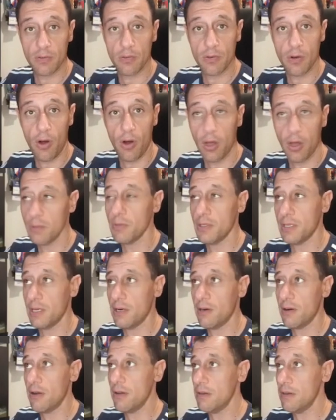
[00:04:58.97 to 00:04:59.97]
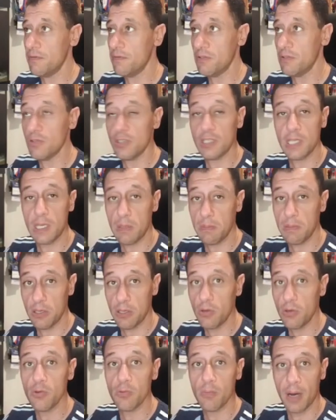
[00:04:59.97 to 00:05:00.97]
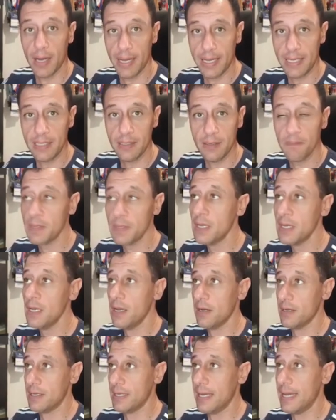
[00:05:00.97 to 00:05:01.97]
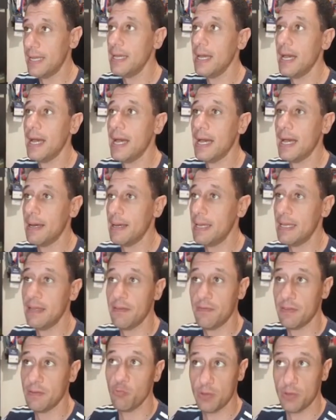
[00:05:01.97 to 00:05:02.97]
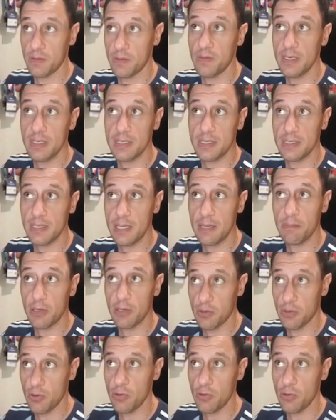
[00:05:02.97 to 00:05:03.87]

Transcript: on Monero if you C P U mine, okay, uh, even with this C P U,